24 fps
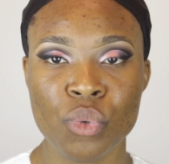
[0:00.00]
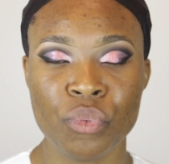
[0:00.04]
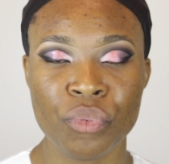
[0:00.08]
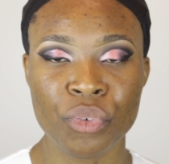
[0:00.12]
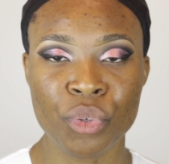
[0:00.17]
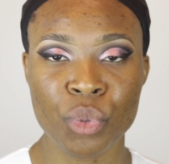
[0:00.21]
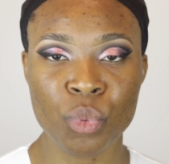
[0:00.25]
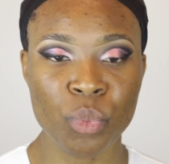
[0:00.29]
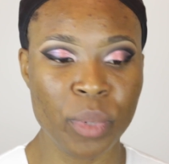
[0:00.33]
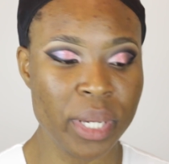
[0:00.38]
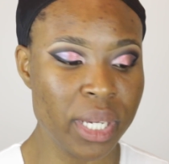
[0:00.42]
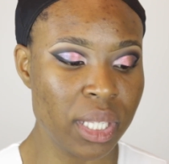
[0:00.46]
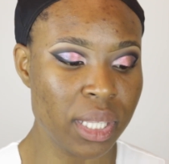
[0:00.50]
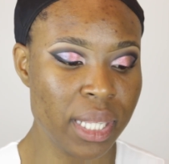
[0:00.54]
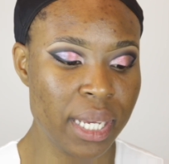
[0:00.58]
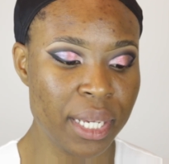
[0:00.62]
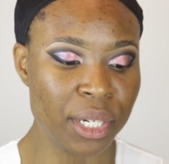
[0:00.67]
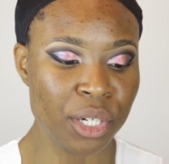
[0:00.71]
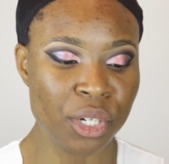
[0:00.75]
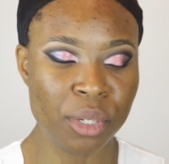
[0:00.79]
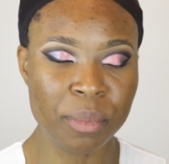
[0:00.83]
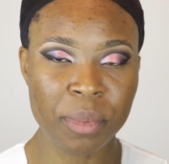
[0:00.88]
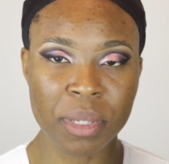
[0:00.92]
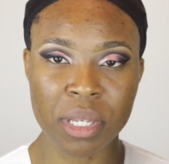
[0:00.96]
So for wing
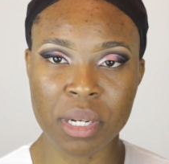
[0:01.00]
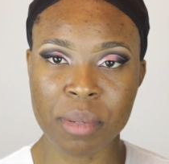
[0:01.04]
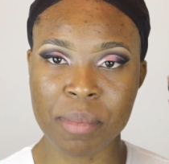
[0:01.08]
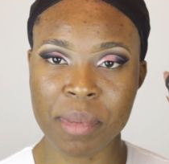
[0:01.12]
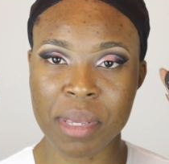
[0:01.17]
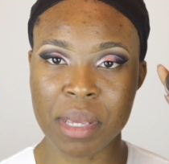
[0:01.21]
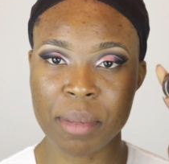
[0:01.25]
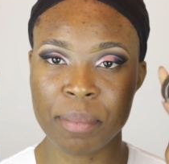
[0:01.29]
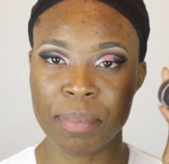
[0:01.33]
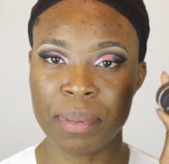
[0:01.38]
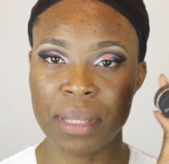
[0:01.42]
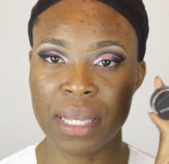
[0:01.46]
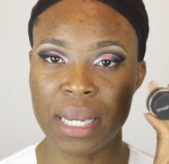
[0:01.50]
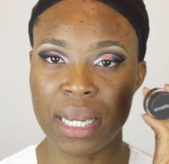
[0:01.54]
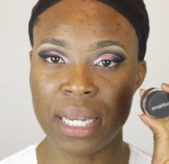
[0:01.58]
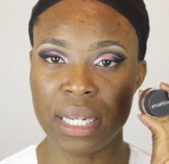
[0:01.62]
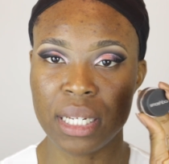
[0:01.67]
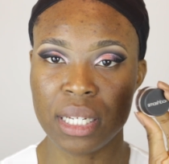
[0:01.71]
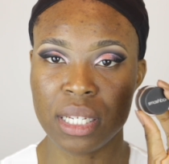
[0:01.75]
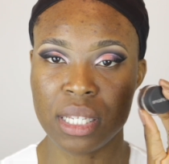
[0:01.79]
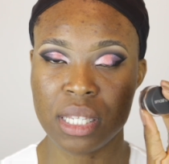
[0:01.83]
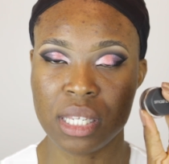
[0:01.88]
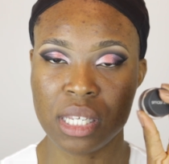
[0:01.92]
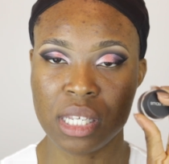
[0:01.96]
liner, I'm going to be
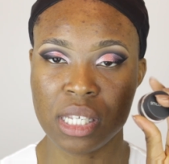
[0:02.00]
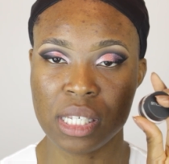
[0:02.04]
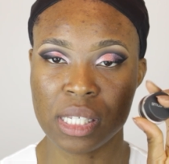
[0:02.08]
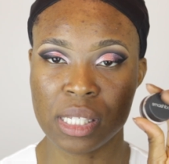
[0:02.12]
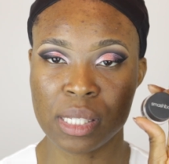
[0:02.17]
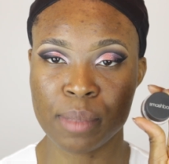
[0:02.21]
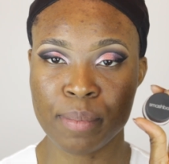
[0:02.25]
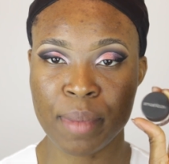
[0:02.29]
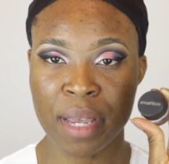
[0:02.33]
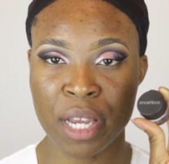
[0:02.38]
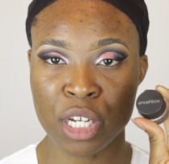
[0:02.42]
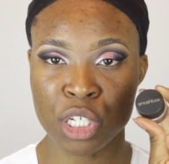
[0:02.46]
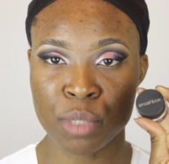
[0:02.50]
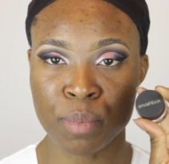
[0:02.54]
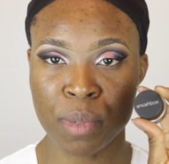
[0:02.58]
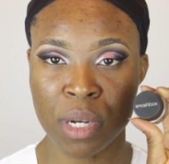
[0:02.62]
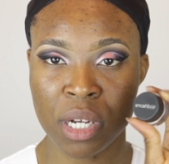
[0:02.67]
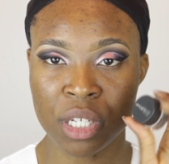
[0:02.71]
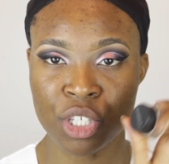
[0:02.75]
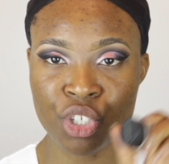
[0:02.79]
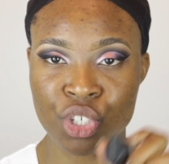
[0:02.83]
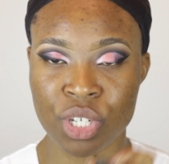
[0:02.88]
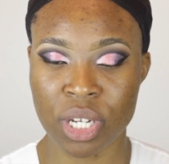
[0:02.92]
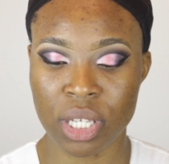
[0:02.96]
applying the
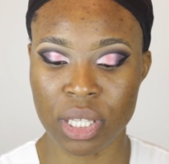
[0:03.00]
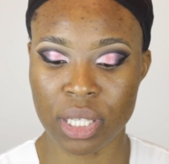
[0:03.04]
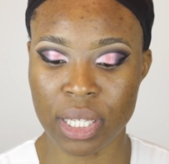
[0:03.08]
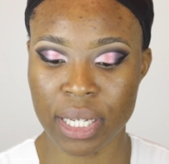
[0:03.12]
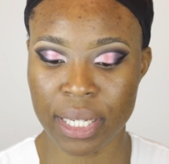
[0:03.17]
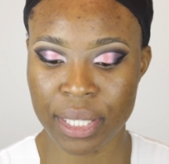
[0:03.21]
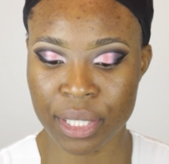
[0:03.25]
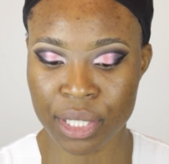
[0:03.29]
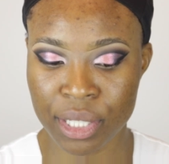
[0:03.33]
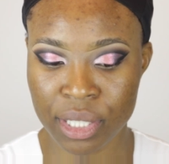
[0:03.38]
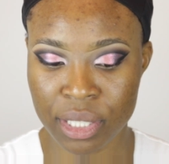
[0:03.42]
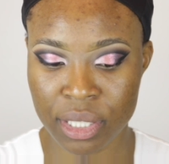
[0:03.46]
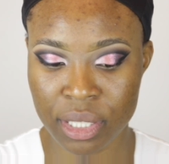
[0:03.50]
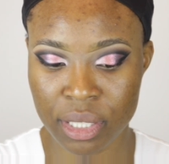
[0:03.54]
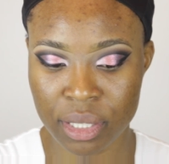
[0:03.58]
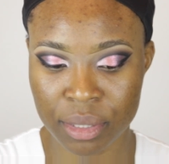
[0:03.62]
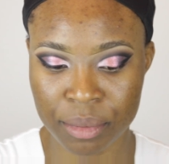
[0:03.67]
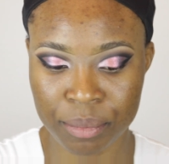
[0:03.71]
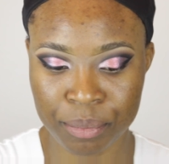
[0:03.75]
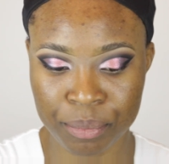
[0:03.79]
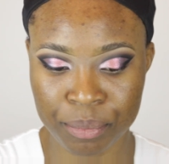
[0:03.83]
Smashbox Gel Liner.